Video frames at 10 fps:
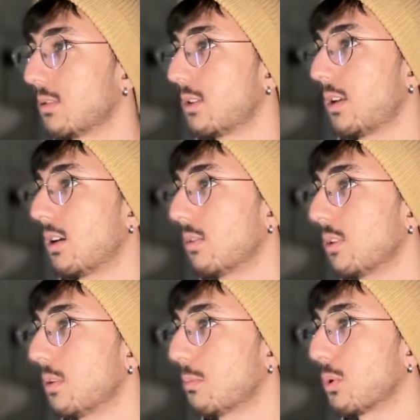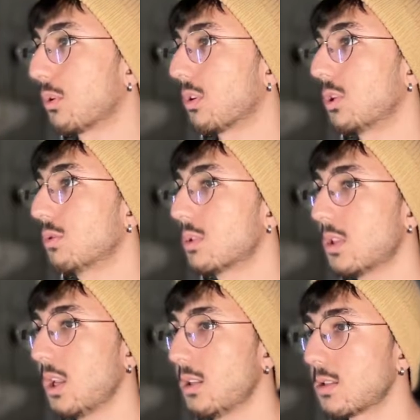and I will import use
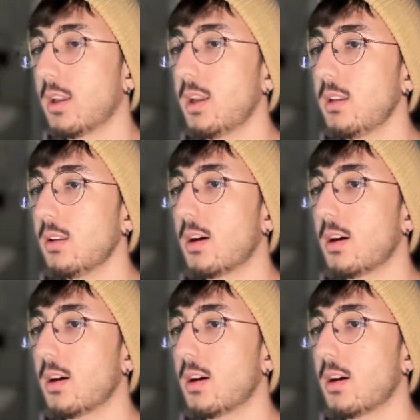state, and